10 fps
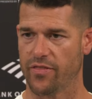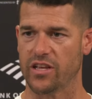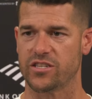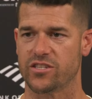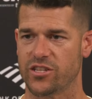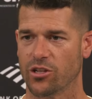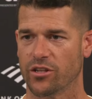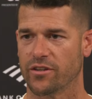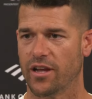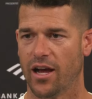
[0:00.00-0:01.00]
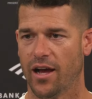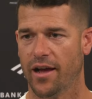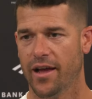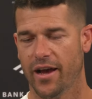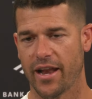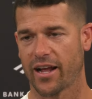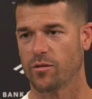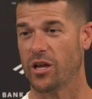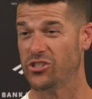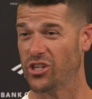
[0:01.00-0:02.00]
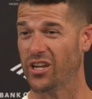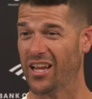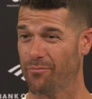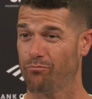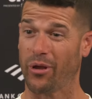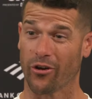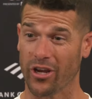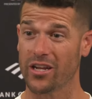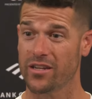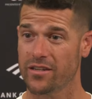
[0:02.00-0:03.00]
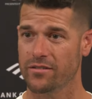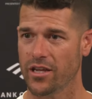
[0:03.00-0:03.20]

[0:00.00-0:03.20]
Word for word: This is still uh, an acclimation period